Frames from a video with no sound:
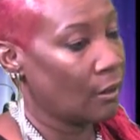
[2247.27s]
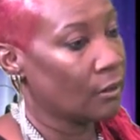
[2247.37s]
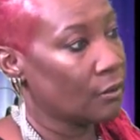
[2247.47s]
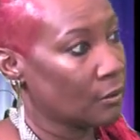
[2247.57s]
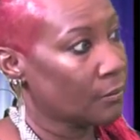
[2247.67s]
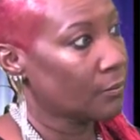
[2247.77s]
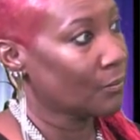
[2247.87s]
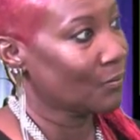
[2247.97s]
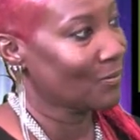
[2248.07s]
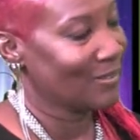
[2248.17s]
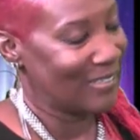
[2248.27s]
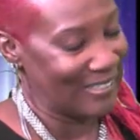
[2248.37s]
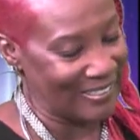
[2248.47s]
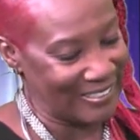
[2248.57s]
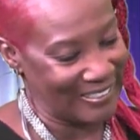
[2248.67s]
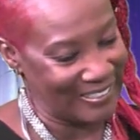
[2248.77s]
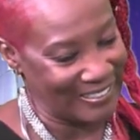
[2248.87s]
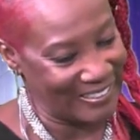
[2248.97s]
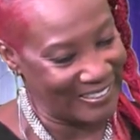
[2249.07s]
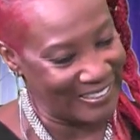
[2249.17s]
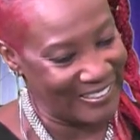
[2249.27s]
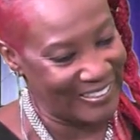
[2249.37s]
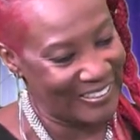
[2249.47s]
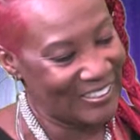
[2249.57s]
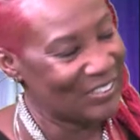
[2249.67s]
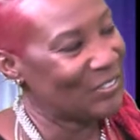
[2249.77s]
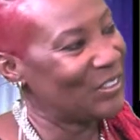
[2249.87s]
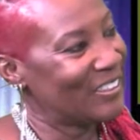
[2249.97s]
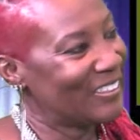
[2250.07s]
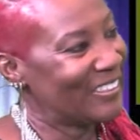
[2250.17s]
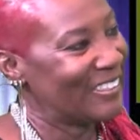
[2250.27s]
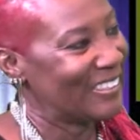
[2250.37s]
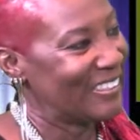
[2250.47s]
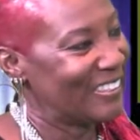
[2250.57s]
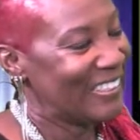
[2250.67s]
You all around. Coach gonna put you in the game.